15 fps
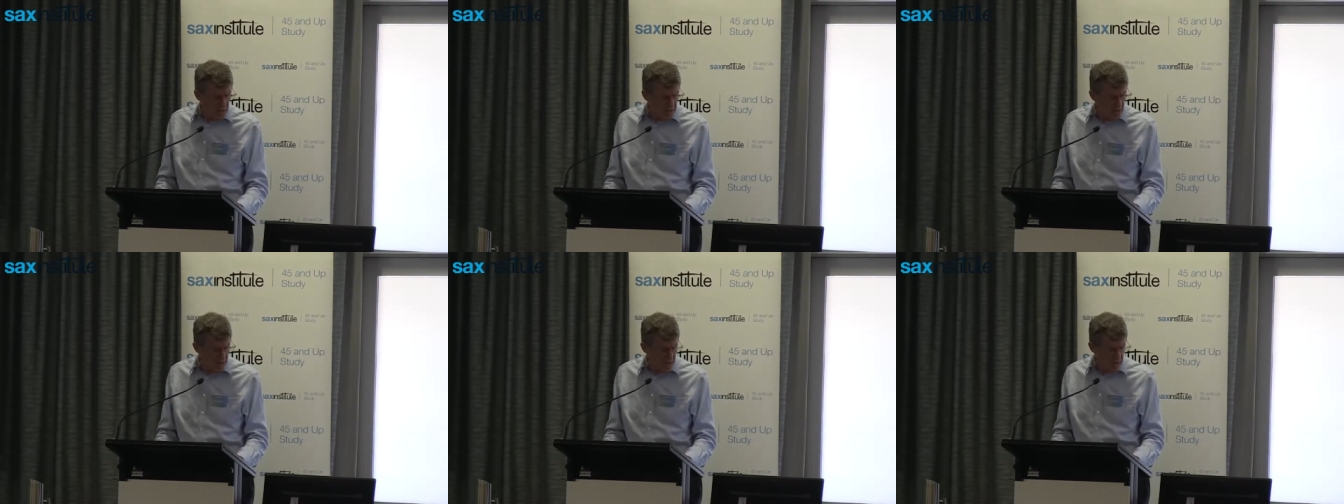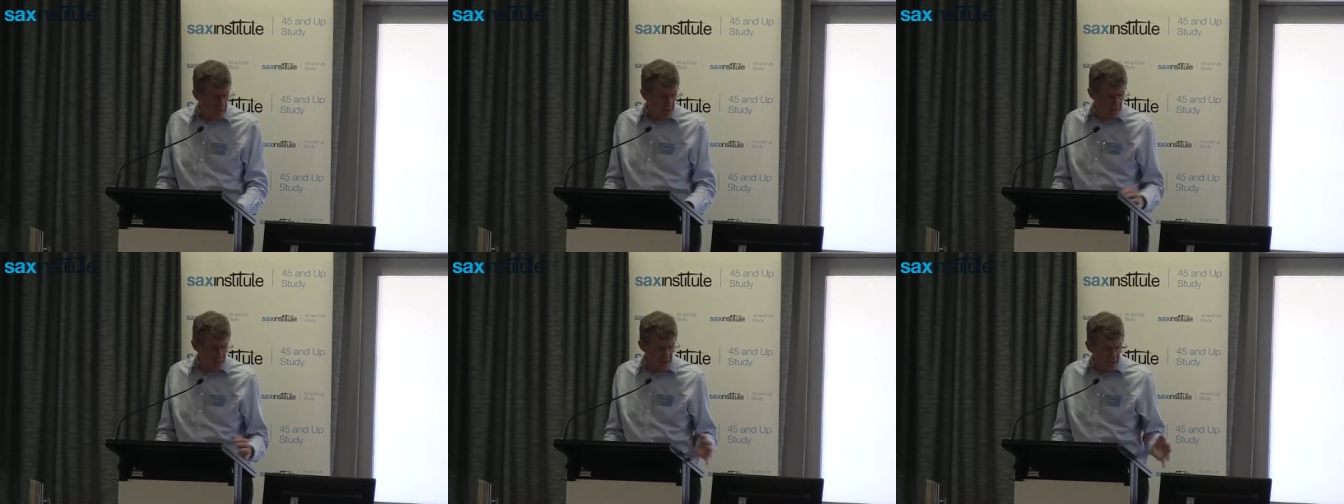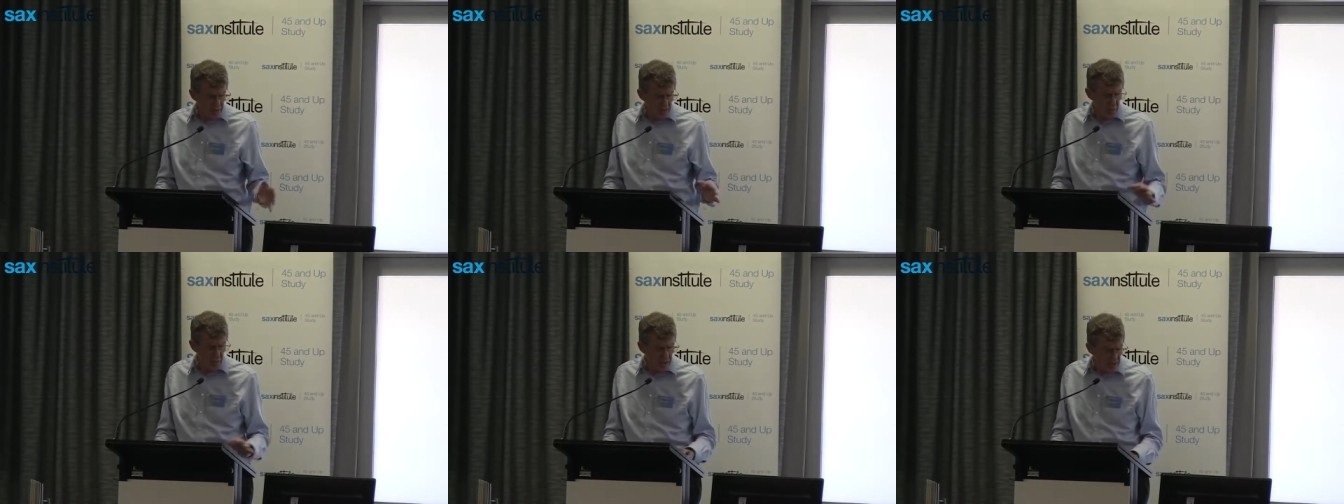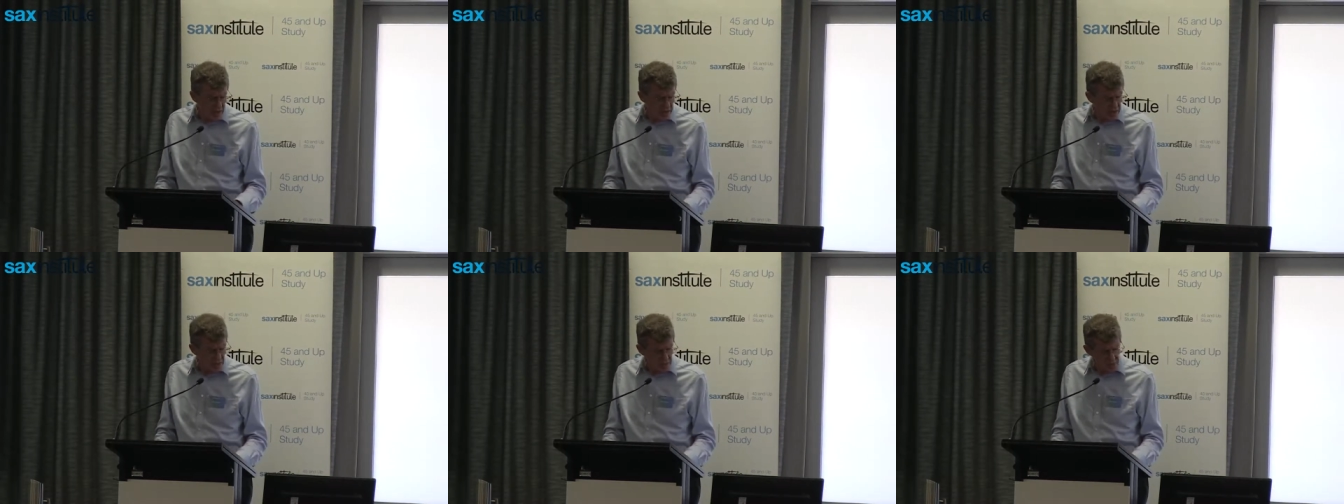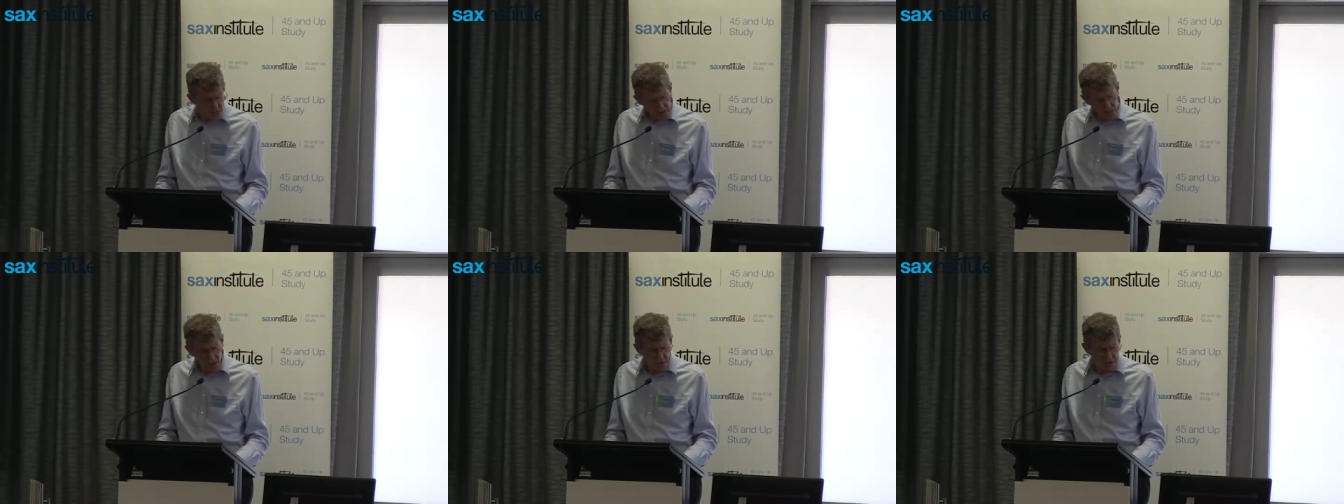The cervical cancer,
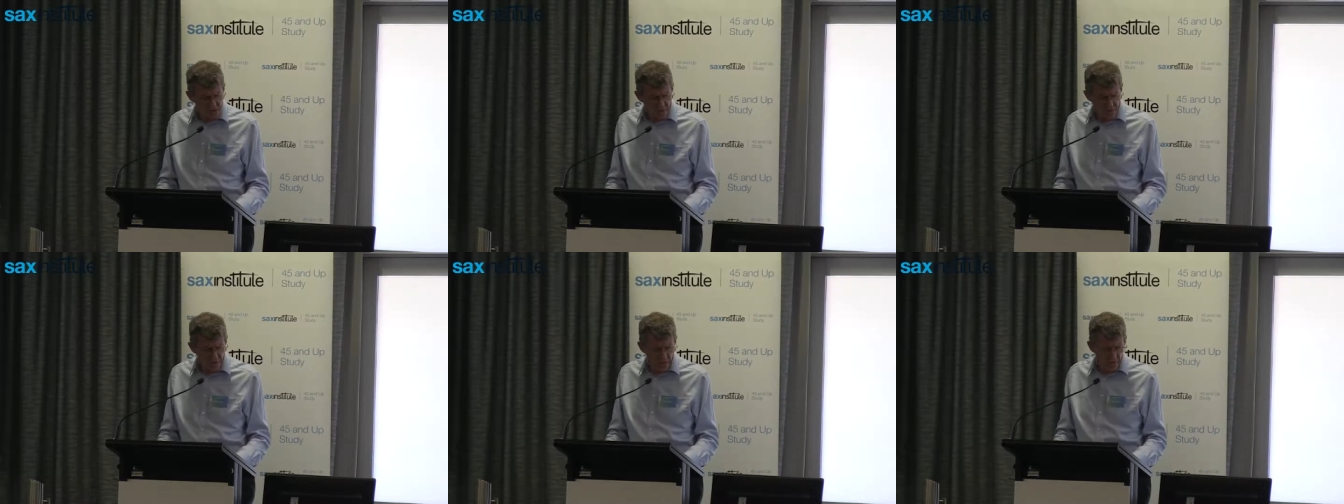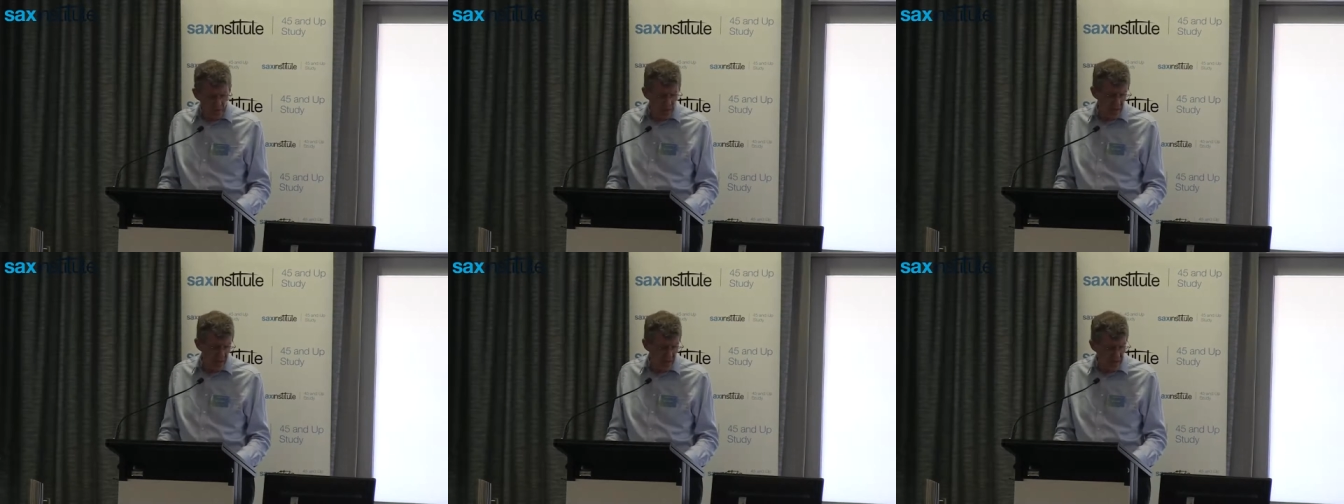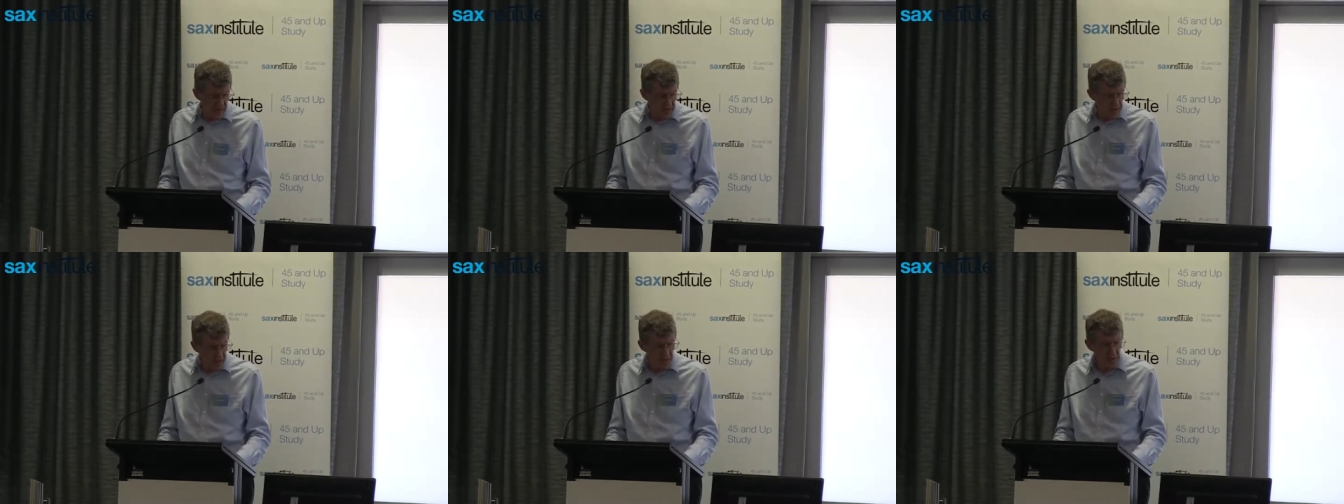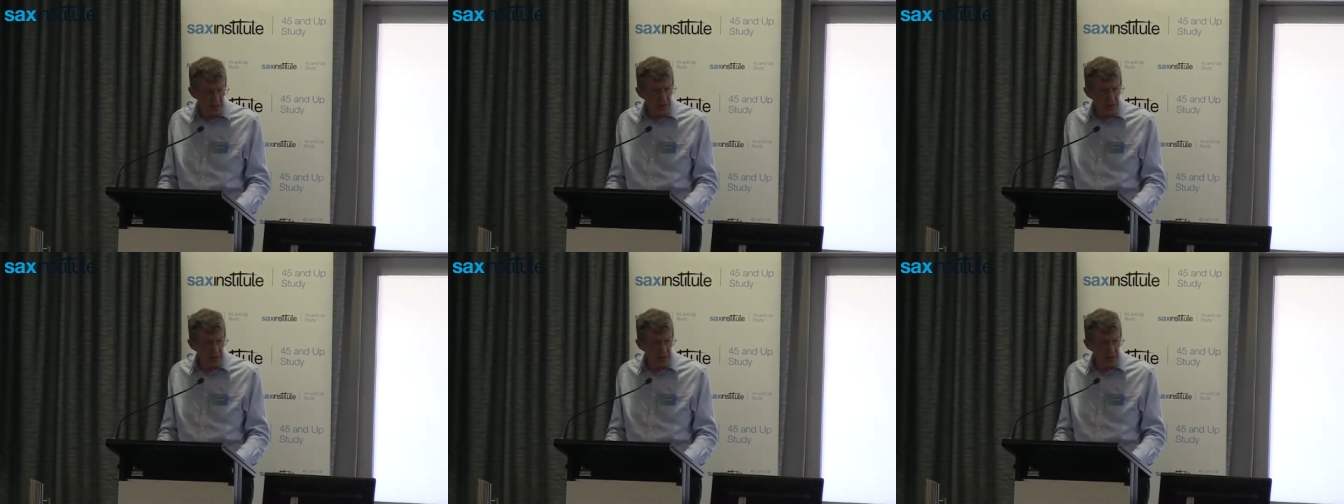as I've shown on the right-hand side there,